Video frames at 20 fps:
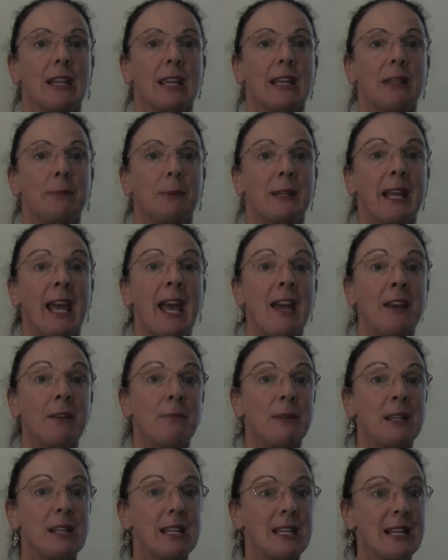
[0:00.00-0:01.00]
it can
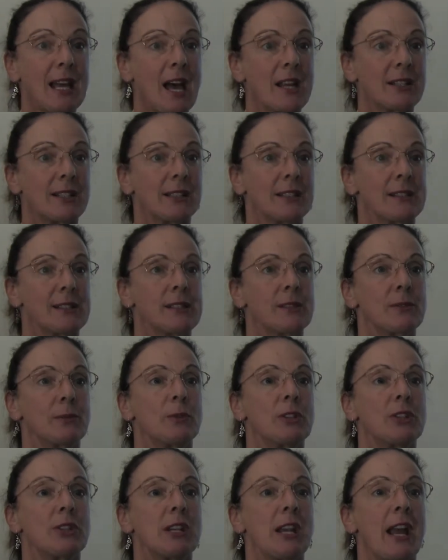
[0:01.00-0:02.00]
be the catalyst
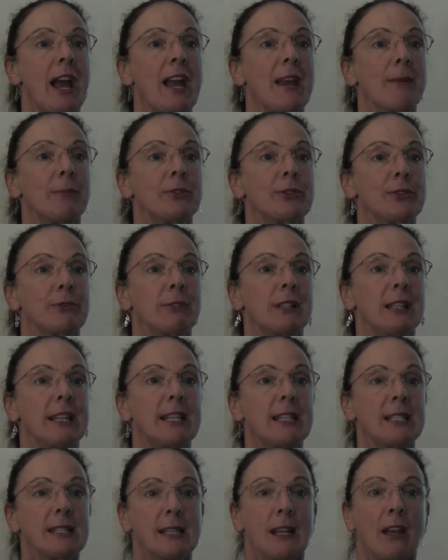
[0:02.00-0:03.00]
which enables
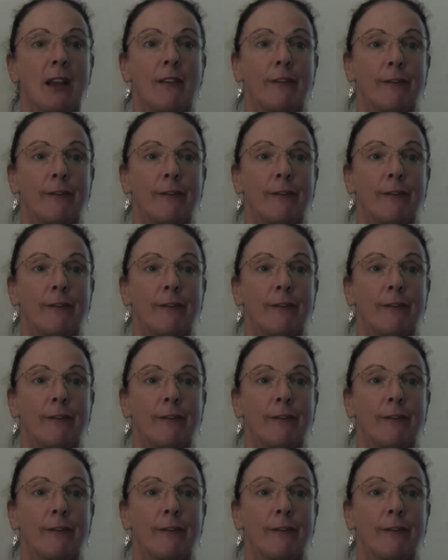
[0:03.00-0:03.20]
release